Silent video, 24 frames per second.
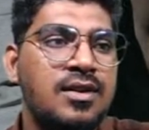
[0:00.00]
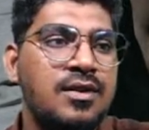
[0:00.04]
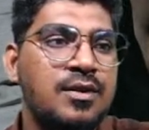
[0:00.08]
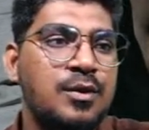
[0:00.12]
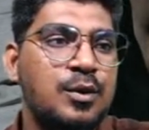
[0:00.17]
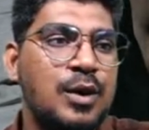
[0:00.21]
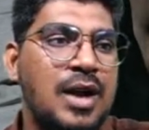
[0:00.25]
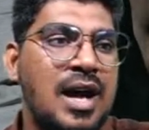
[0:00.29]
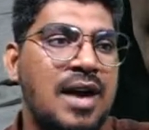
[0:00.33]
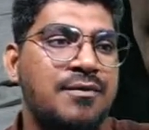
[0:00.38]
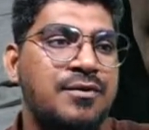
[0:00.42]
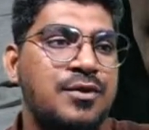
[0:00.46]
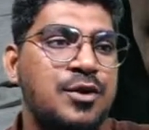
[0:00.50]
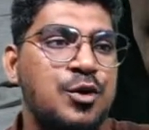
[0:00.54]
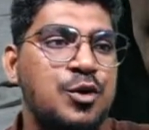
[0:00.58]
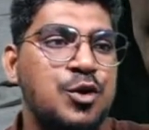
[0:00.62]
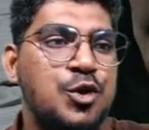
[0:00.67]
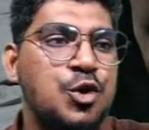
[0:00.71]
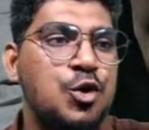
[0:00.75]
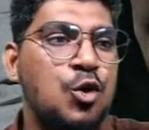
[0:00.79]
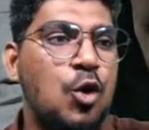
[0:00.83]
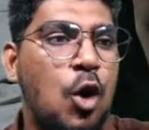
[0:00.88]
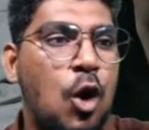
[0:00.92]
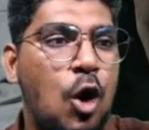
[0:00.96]
Good afternoon
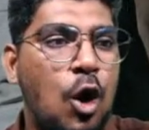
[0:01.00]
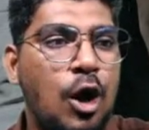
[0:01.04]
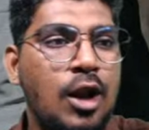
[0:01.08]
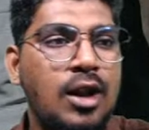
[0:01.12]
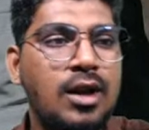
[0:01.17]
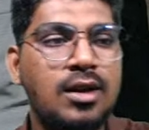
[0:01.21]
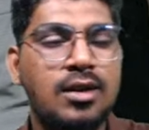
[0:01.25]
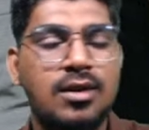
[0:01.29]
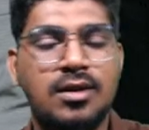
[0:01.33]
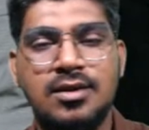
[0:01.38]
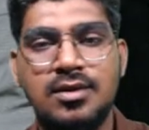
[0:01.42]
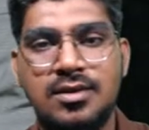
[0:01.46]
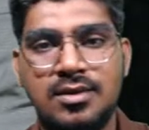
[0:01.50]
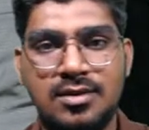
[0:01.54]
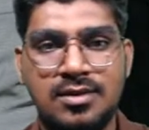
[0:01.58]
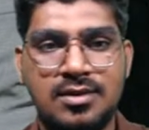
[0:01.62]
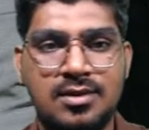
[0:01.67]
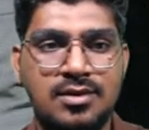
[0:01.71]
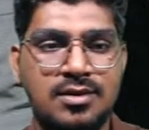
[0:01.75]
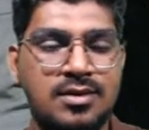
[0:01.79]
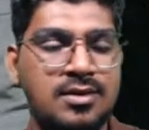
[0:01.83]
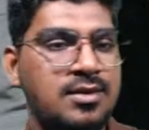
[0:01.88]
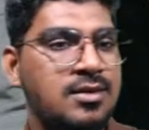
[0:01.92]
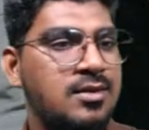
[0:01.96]
to all.
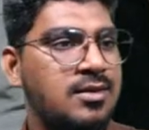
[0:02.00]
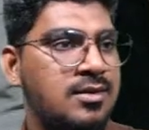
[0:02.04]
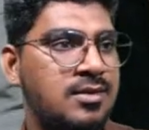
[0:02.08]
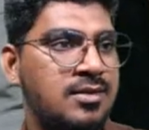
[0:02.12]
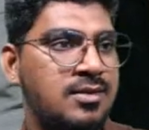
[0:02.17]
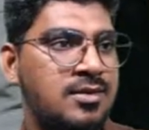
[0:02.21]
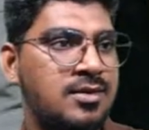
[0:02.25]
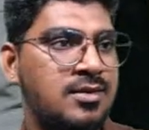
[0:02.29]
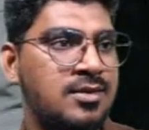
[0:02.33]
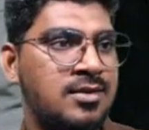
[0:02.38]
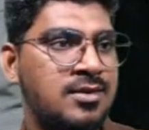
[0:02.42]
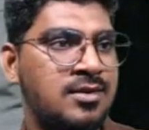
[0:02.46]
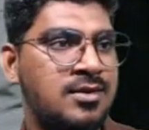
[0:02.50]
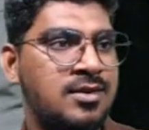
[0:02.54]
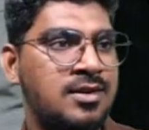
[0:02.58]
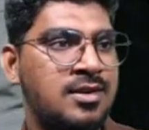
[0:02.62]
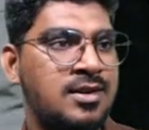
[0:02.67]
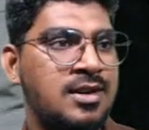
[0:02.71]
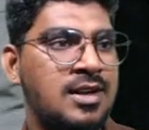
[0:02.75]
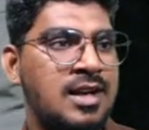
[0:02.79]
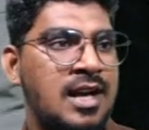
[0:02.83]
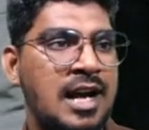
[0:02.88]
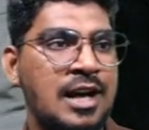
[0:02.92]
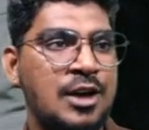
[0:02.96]

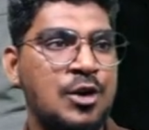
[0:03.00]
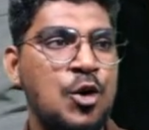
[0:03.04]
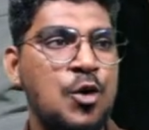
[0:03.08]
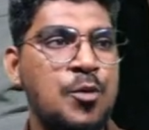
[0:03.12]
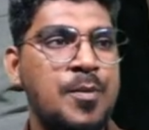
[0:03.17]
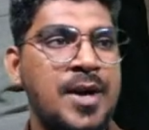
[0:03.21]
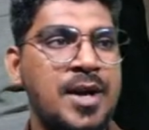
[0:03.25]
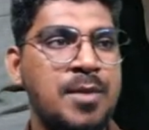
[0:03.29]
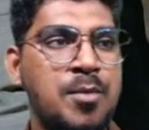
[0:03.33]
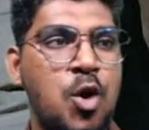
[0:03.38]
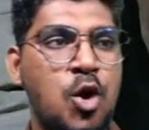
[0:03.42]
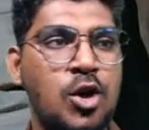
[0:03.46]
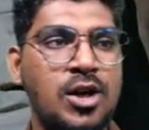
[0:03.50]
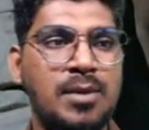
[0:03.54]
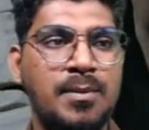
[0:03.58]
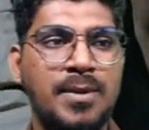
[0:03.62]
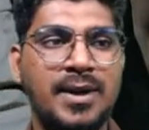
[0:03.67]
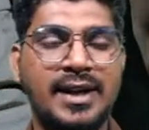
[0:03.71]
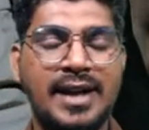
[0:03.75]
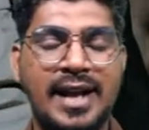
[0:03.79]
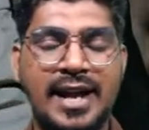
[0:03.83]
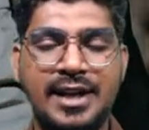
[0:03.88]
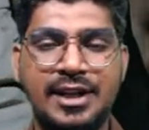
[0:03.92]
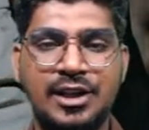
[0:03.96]
I hope I am audible
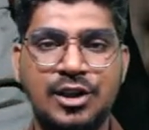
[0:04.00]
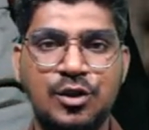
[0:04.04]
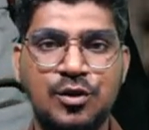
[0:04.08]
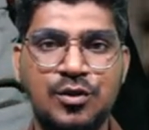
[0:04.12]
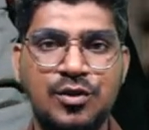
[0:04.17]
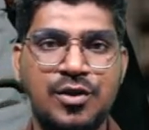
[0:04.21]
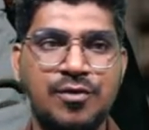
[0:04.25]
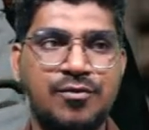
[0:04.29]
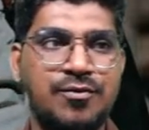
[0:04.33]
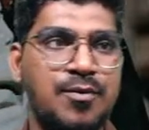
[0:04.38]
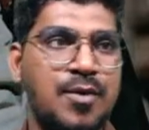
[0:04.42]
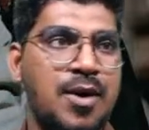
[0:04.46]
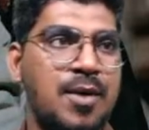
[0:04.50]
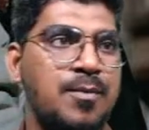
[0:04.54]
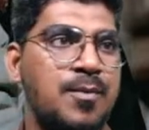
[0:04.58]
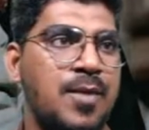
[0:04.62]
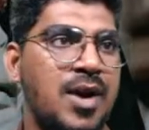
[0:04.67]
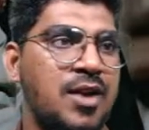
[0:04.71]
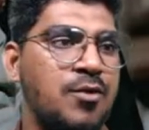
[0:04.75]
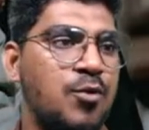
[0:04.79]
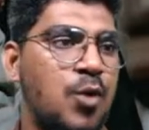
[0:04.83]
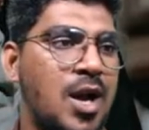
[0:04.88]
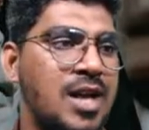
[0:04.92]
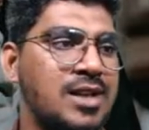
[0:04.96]
right now. If
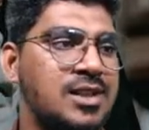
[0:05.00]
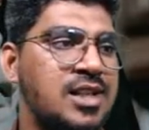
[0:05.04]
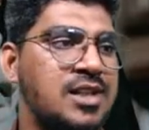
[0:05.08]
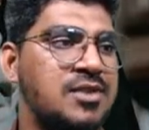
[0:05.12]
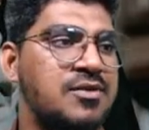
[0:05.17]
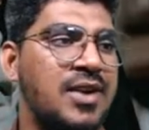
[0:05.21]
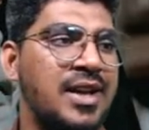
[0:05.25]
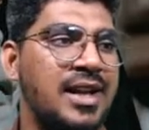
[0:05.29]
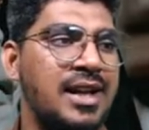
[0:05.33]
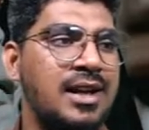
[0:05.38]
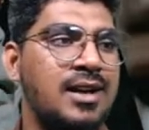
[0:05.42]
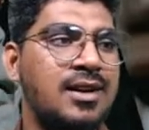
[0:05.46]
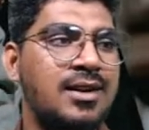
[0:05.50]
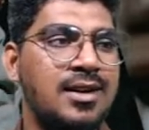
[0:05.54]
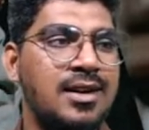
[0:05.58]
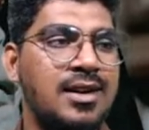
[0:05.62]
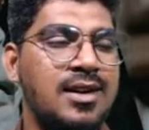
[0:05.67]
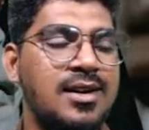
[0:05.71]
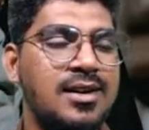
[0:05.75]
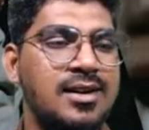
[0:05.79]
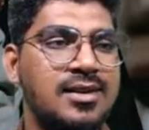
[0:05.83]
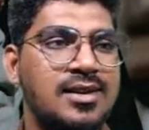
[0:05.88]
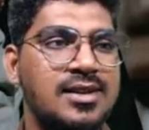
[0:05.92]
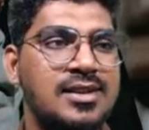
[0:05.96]
my voice is very
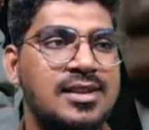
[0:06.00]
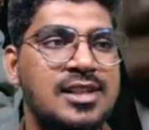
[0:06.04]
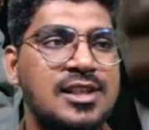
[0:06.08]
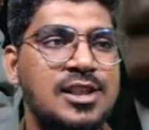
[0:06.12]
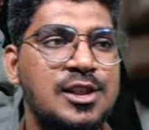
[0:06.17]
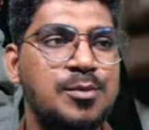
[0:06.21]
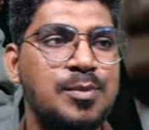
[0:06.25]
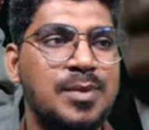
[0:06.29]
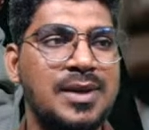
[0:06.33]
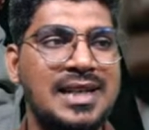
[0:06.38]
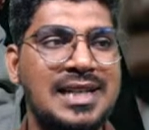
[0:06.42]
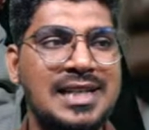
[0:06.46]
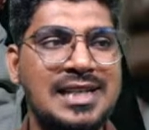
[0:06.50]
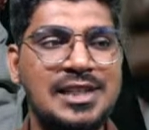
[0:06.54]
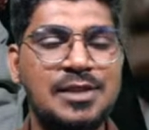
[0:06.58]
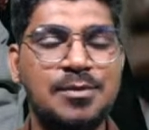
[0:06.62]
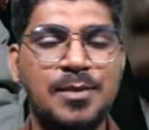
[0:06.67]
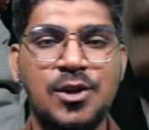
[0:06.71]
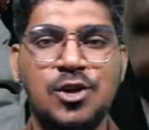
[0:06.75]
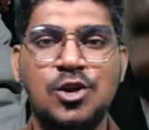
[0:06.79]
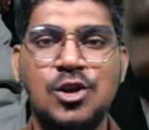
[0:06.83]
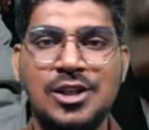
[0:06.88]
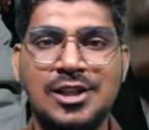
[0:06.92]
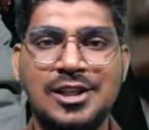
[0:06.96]
clear in the sense, please
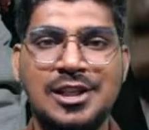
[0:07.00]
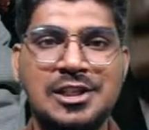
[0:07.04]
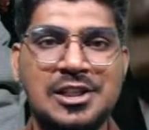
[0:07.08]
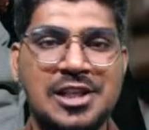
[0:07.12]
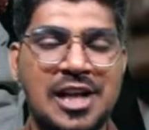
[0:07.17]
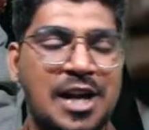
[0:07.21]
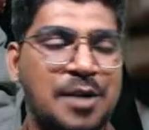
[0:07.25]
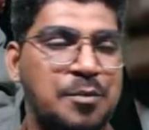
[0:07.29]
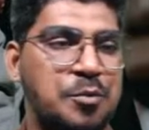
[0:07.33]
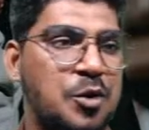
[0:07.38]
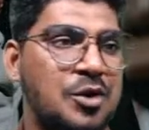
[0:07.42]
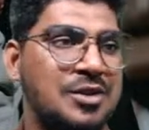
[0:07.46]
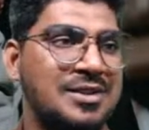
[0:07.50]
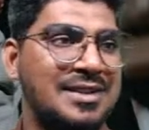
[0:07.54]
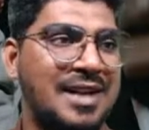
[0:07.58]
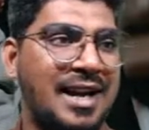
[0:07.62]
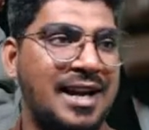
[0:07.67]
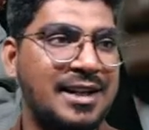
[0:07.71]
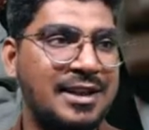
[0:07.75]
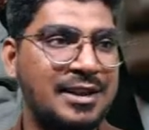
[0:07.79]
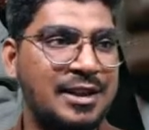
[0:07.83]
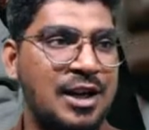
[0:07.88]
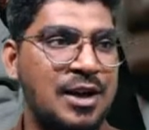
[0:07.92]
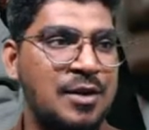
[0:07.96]
mention in the chat box
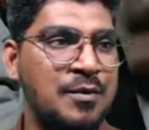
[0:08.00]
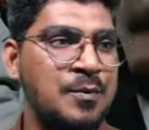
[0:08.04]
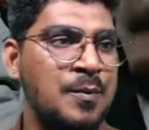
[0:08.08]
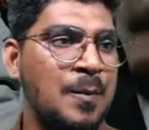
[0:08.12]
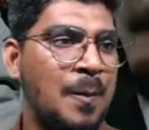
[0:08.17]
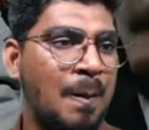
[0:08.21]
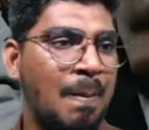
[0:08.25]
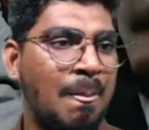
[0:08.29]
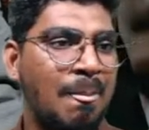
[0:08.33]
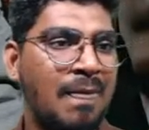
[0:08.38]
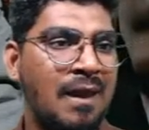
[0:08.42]
right now.